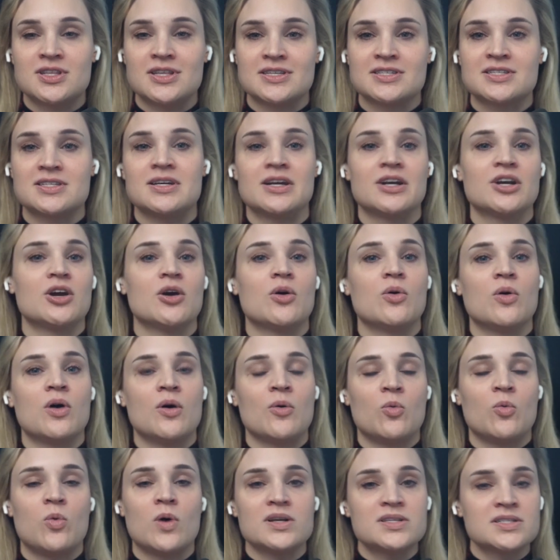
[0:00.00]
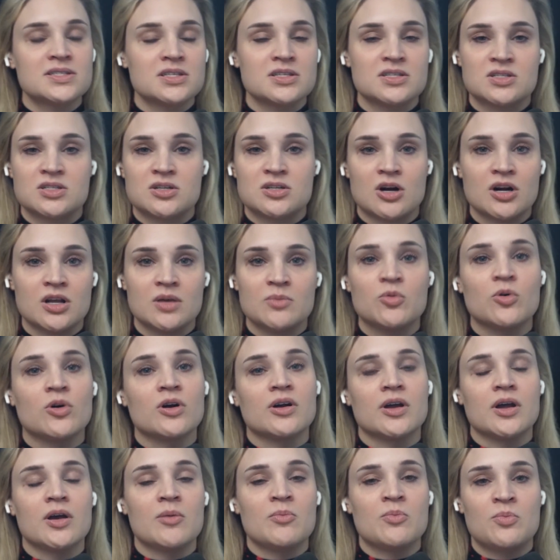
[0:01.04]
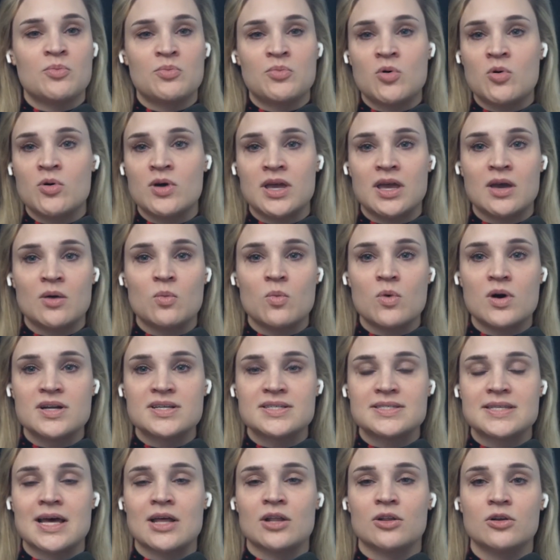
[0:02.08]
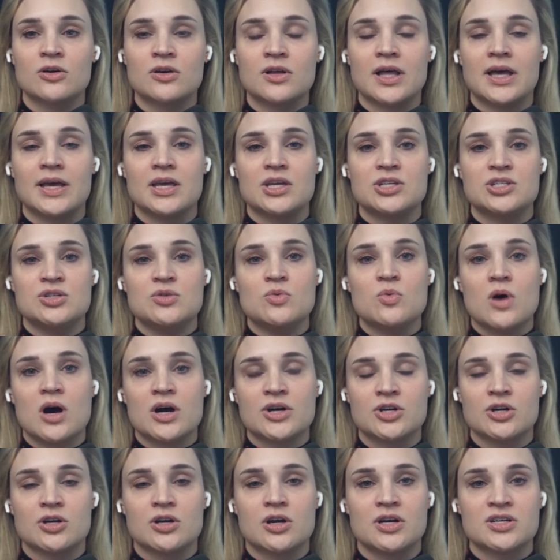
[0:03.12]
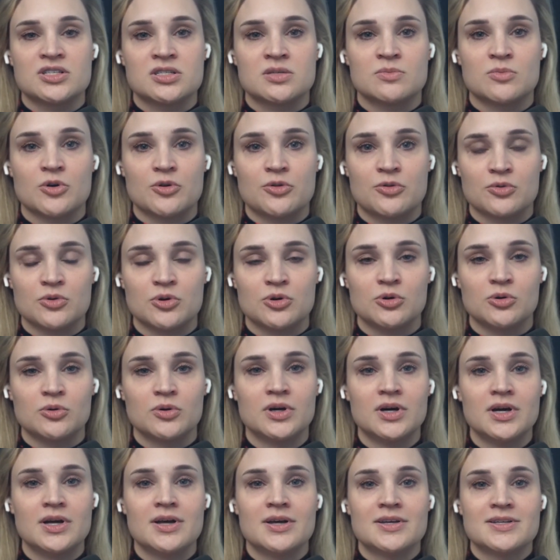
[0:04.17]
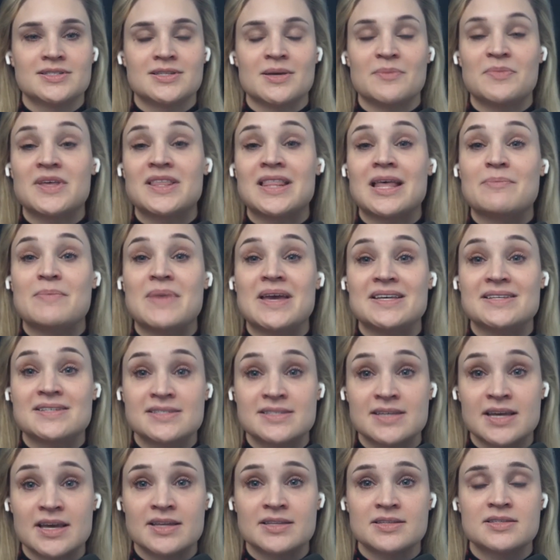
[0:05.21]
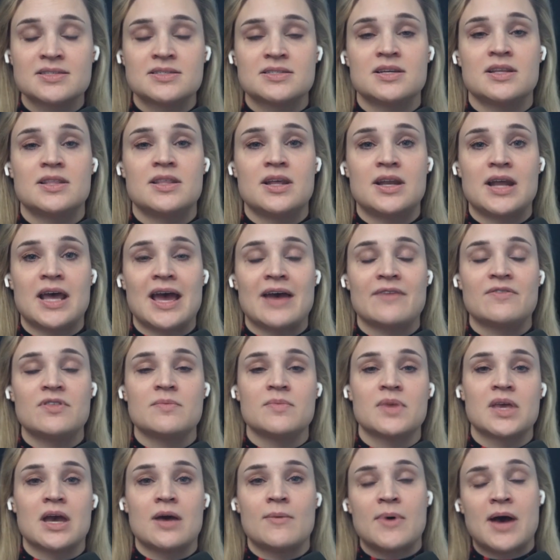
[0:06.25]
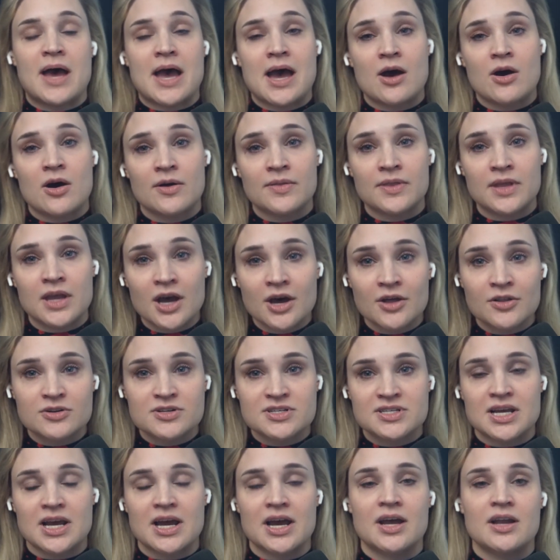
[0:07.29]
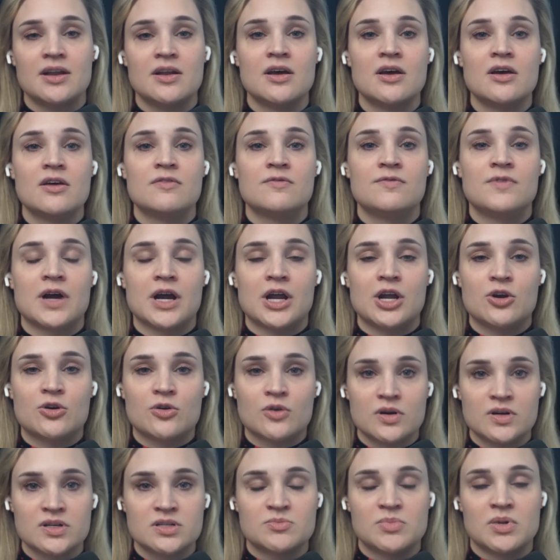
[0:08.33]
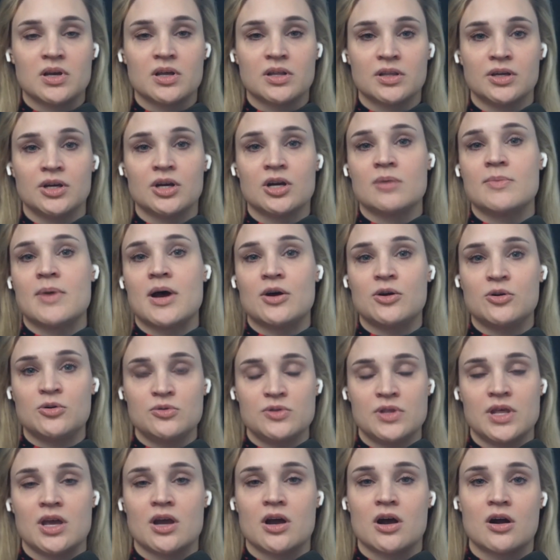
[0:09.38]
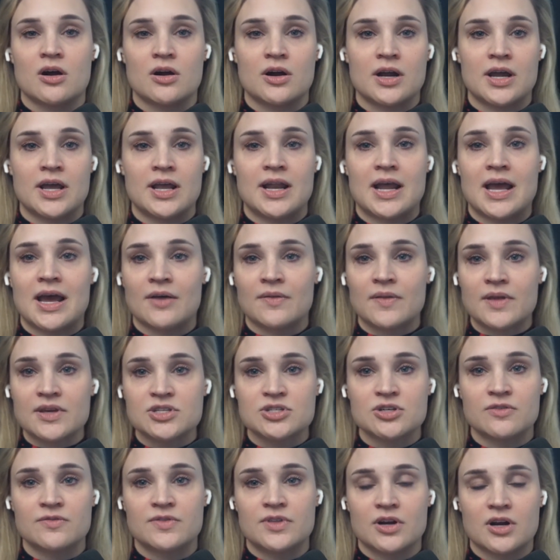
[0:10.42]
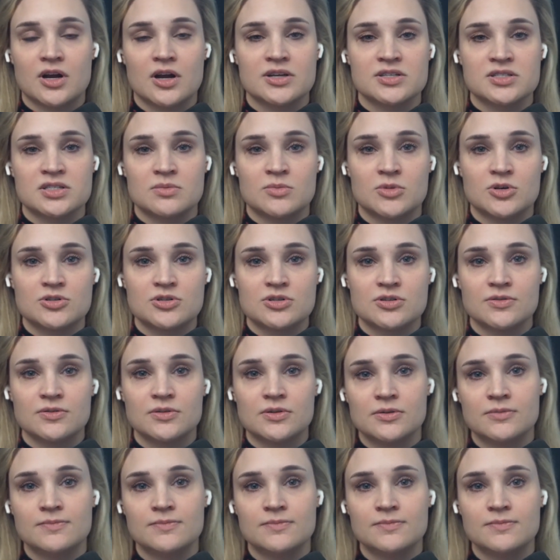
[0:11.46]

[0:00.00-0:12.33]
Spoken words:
to this scenario, what's the starting point and what does that look like as you walk your customer through something that makes sense to then have them come out on the other side very crisp and clear about who they are and how they serve their customers.